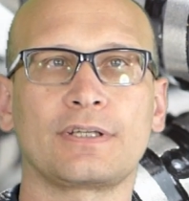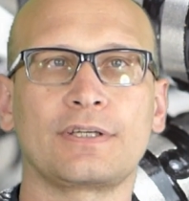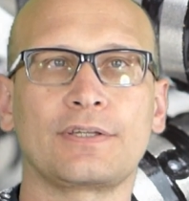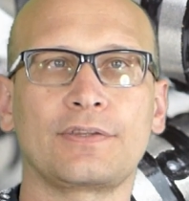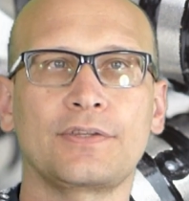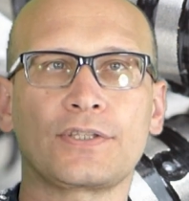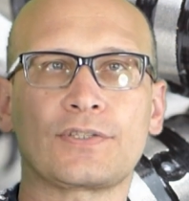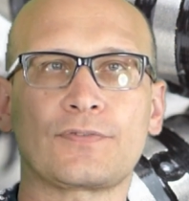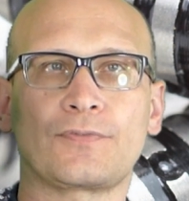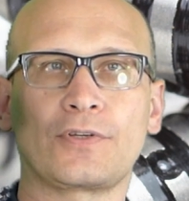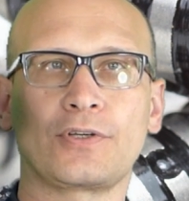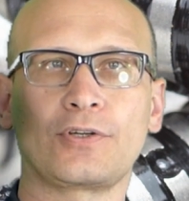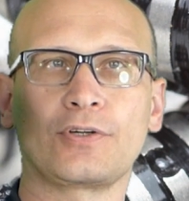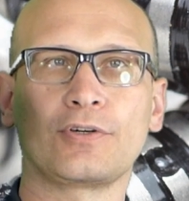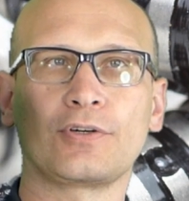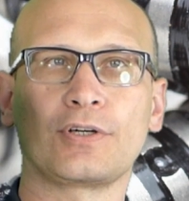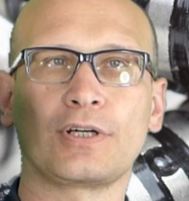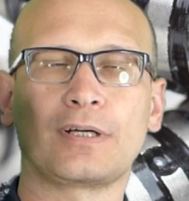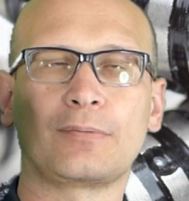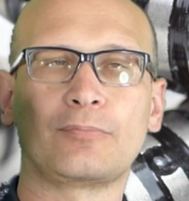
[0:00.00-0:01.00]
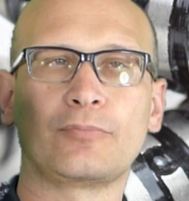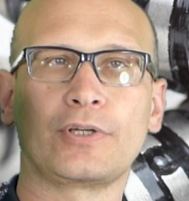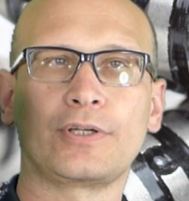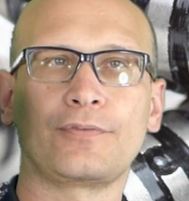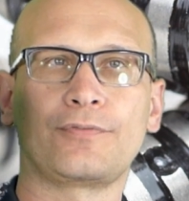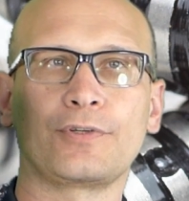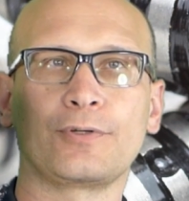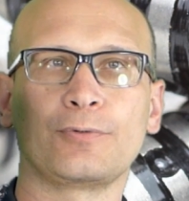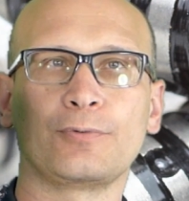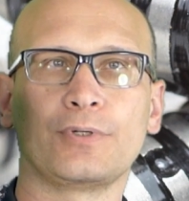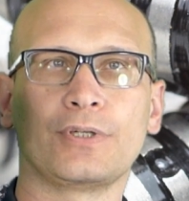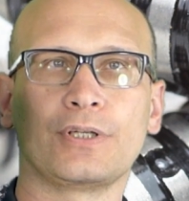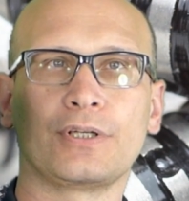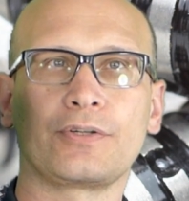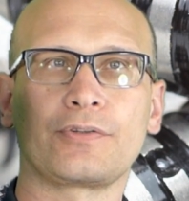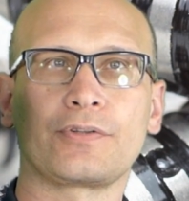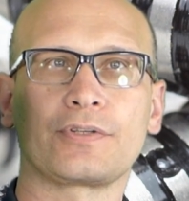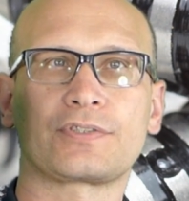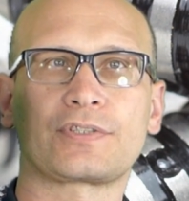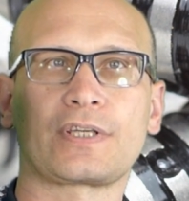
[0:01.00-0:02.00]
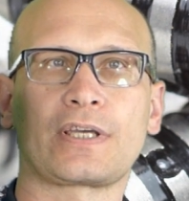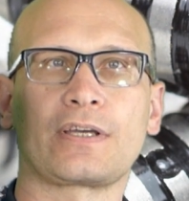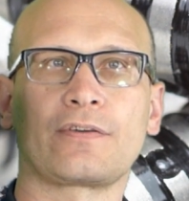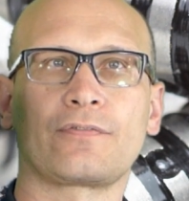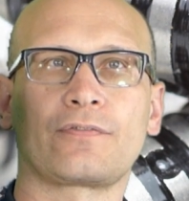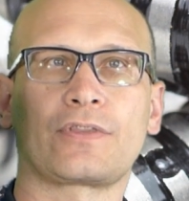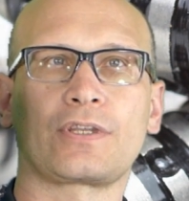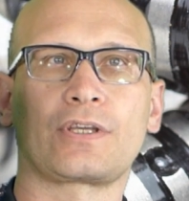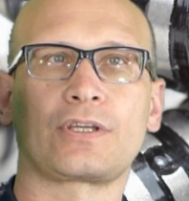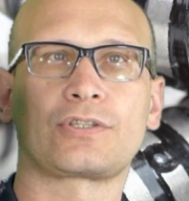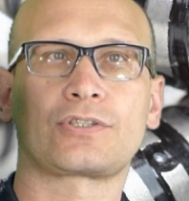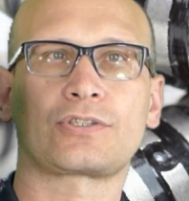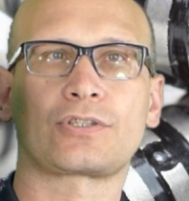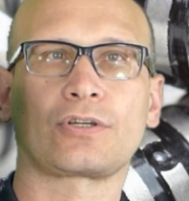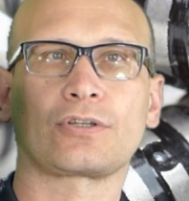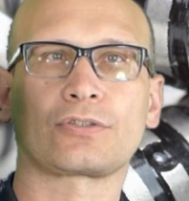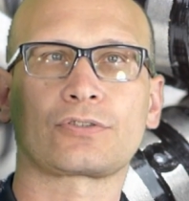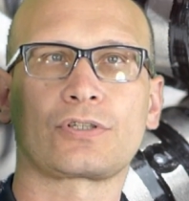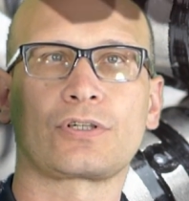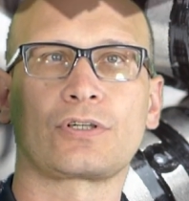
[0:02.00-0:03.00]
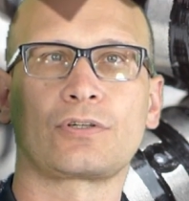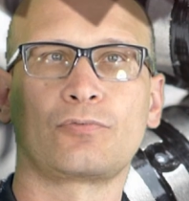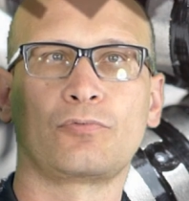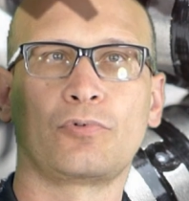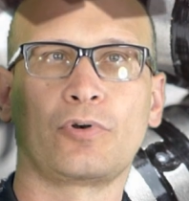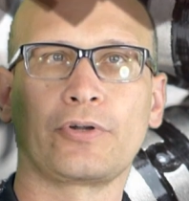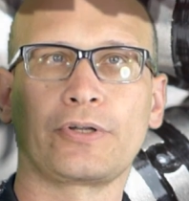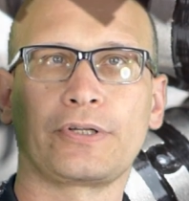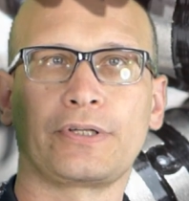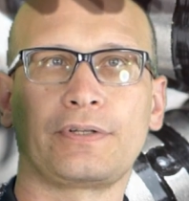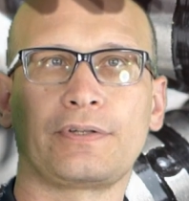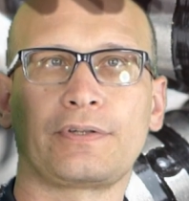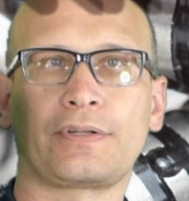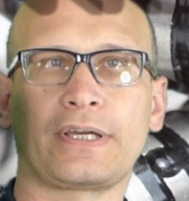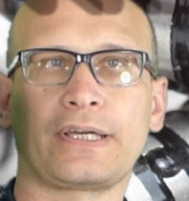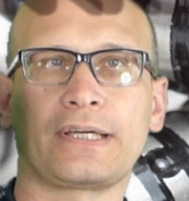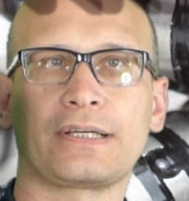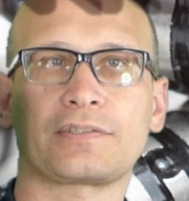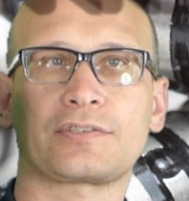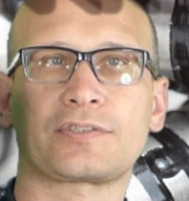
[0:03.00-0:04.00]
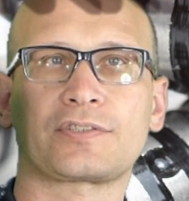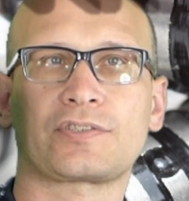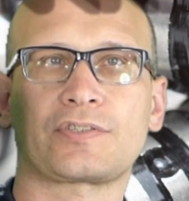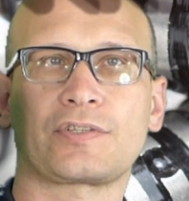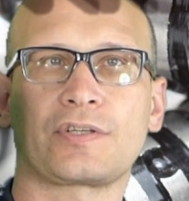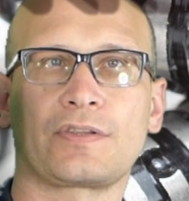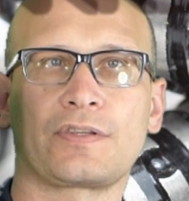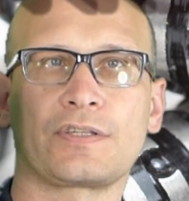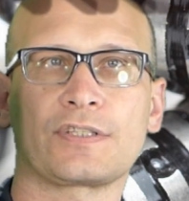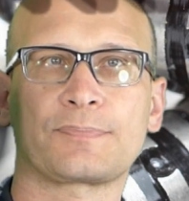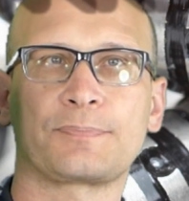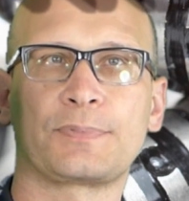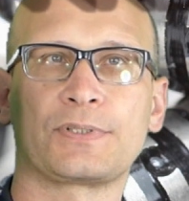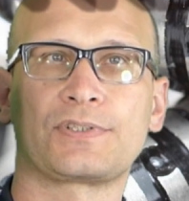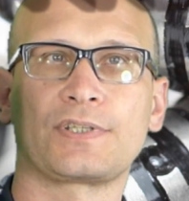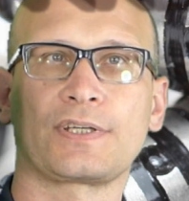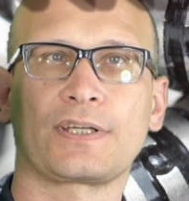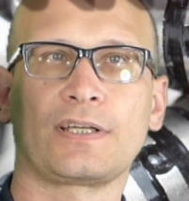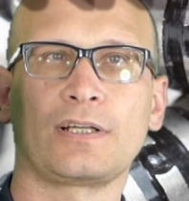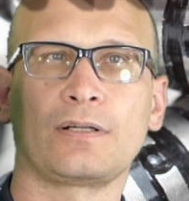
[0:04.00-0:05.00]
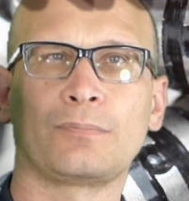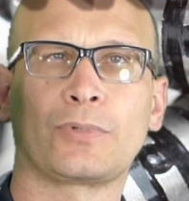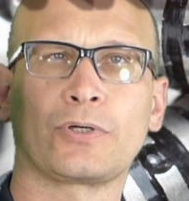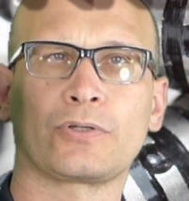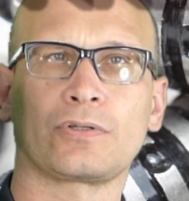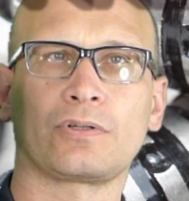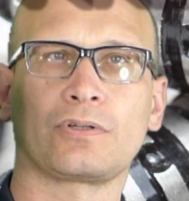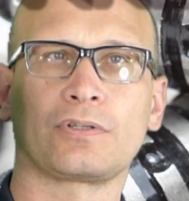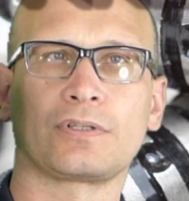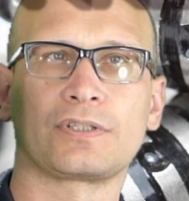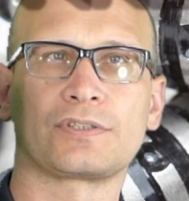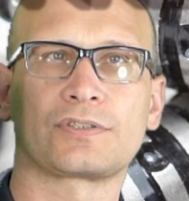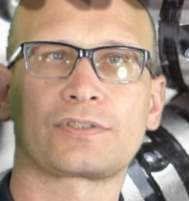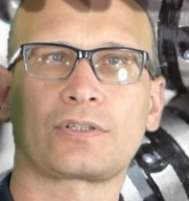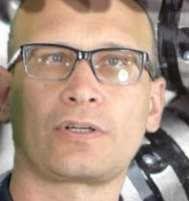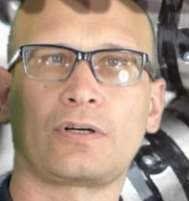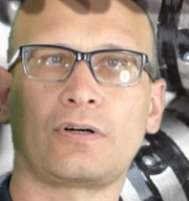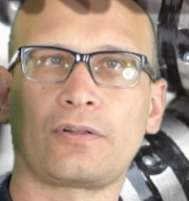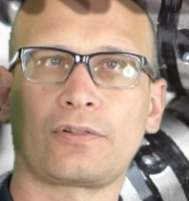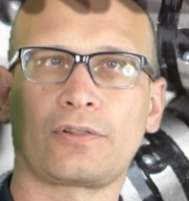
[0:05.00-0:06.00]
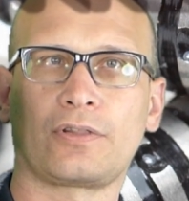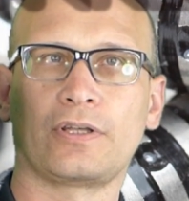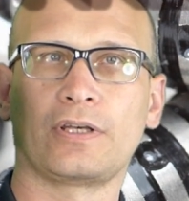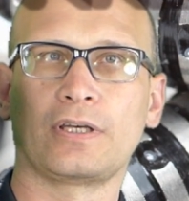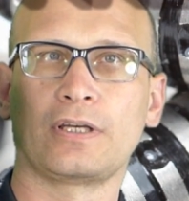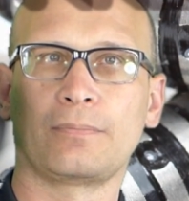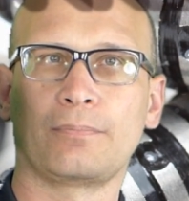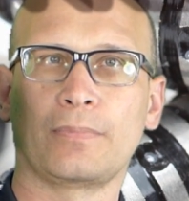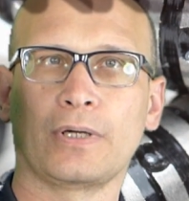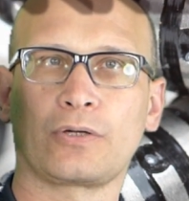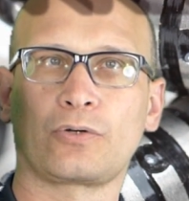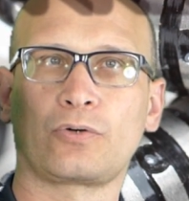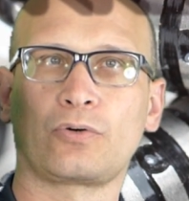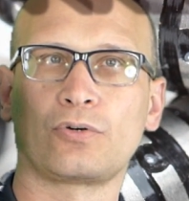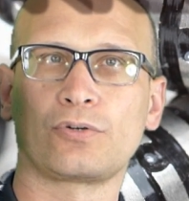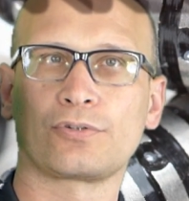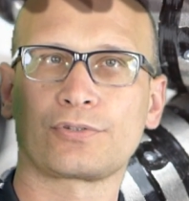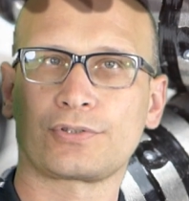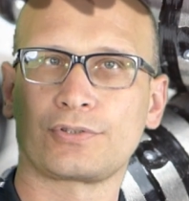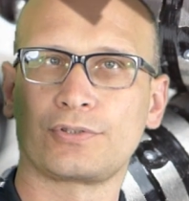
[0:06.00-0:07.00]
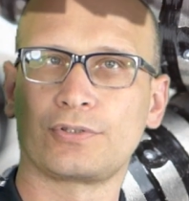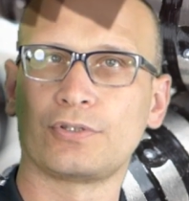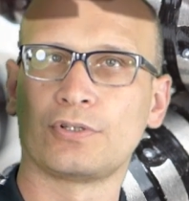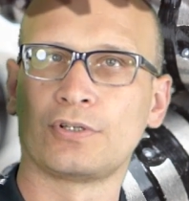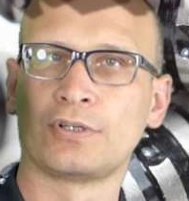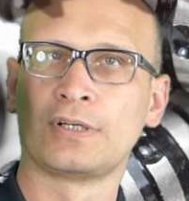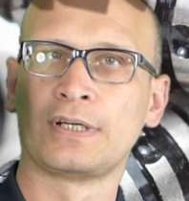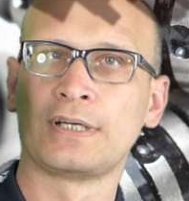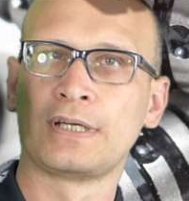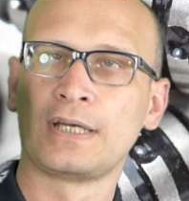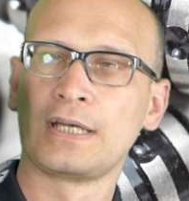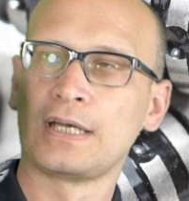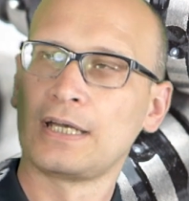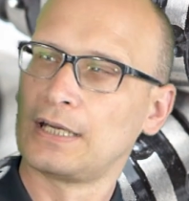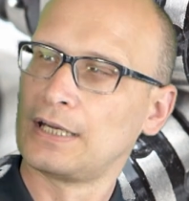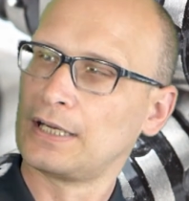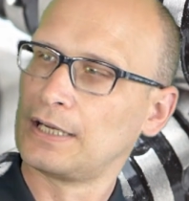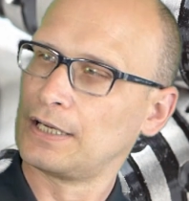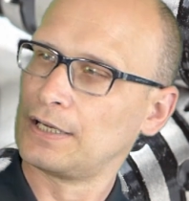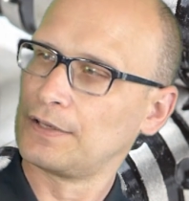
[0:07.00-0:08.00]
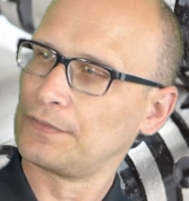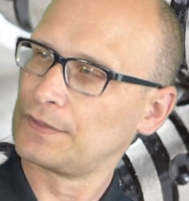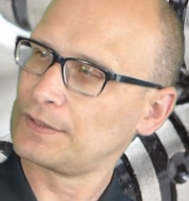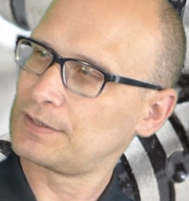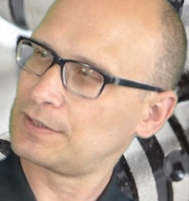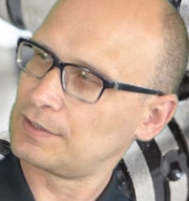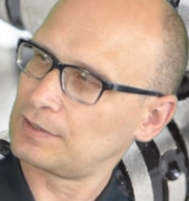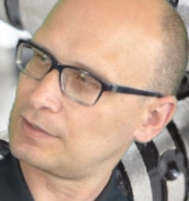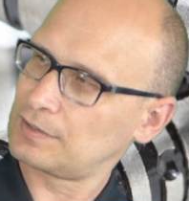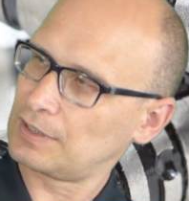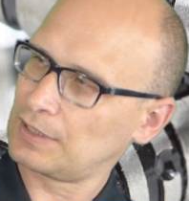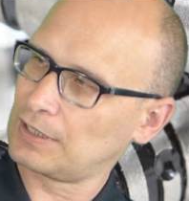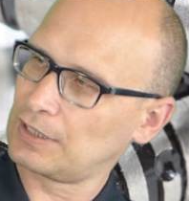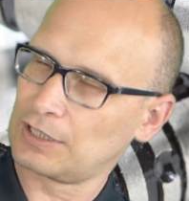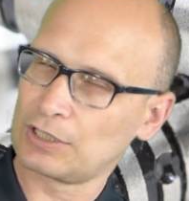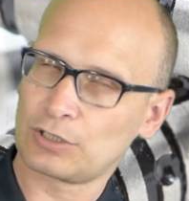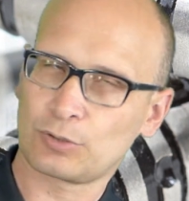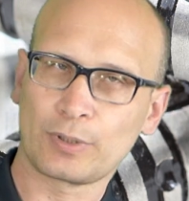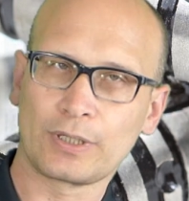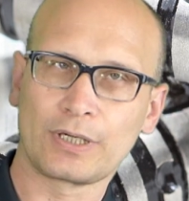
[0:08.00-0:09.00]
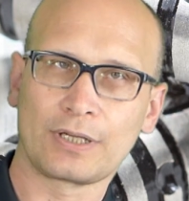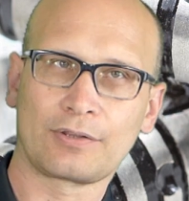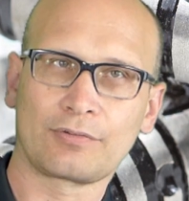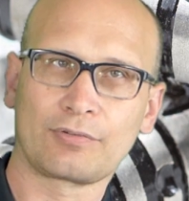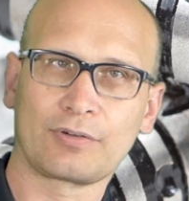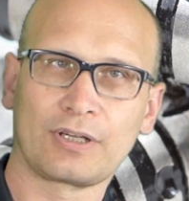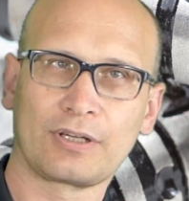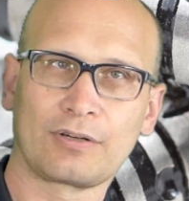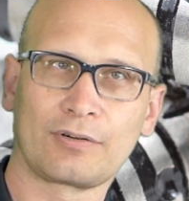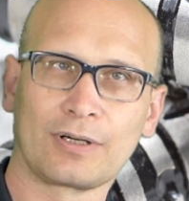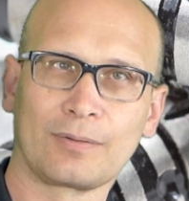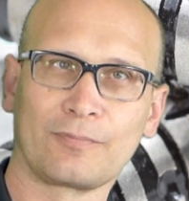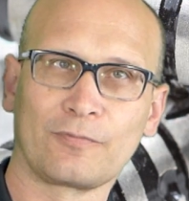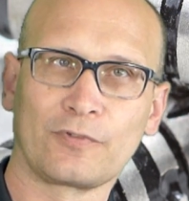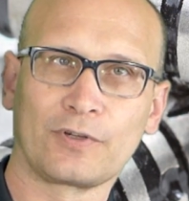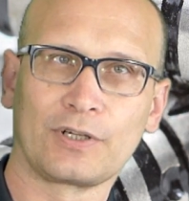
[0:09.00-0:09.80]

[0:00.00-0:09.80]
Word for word: In this video I'm reviewing another set of the Shot Ronin darts. This particular model is called the Makoto and this is the 23 gram